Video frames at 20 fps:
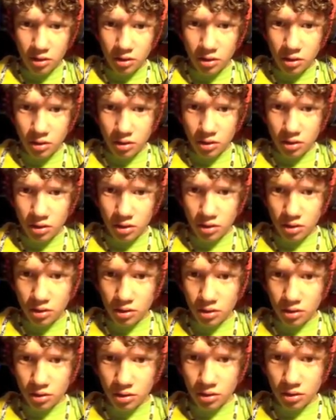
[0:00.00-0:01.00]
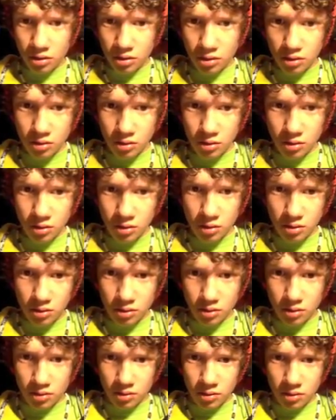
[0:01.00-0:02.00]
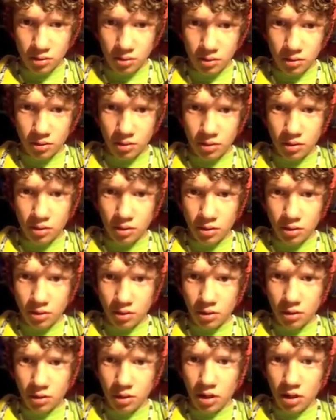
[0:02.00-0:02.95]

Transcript: That'd be so sketchy if you open that door and Slenderman's right there.